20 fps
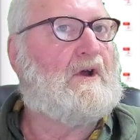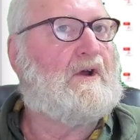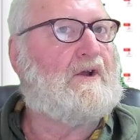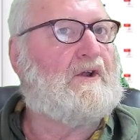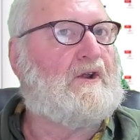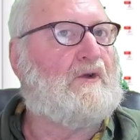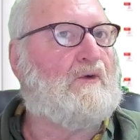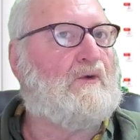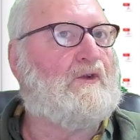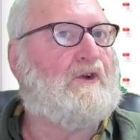
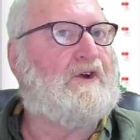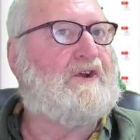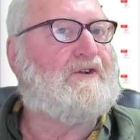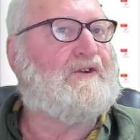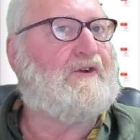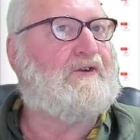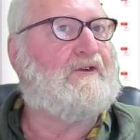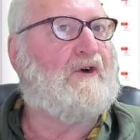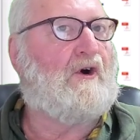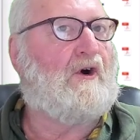You'll need to
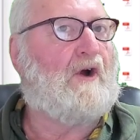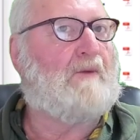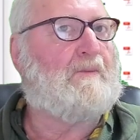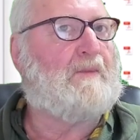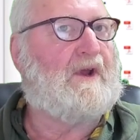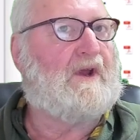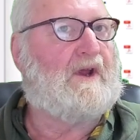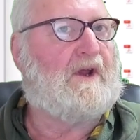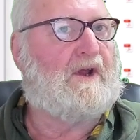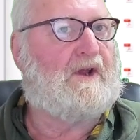type
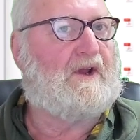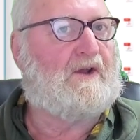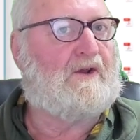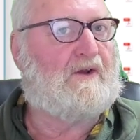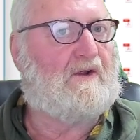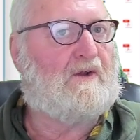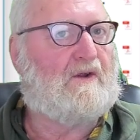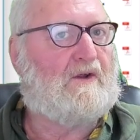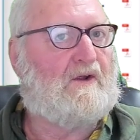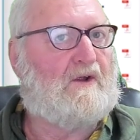in
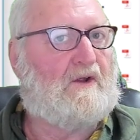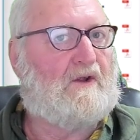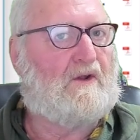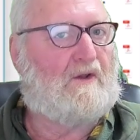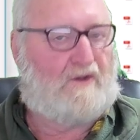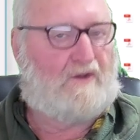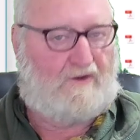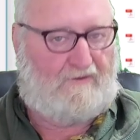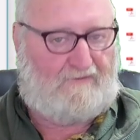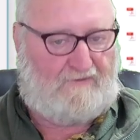
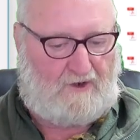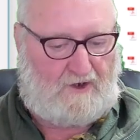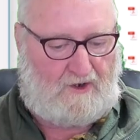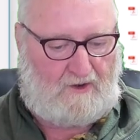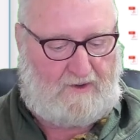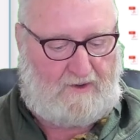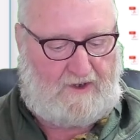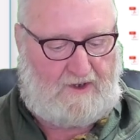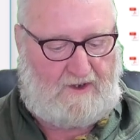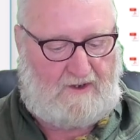the
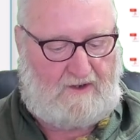following